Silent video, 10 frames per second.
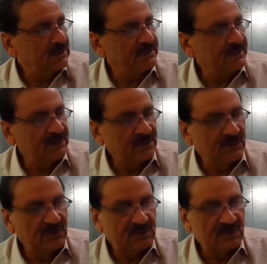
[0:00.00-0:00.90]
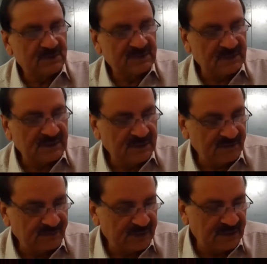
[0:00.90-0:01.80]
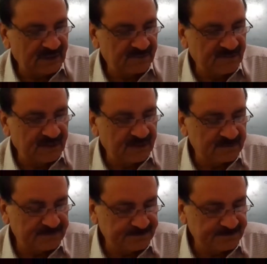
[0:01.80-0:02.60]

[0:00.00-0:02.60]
me introduce Dr. Sinha. In fact, he has been